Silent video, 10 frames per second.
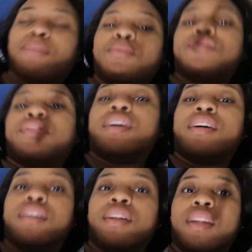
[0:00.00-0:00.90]
I be
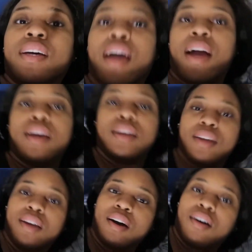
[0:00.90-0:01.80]
forgetting to look at
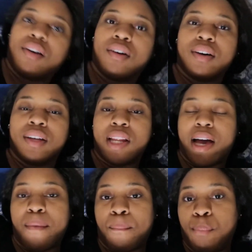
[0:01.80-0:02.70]
y'all and
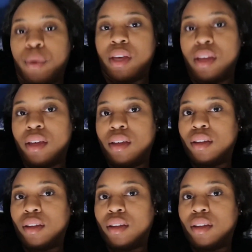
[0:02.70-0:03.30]
not me.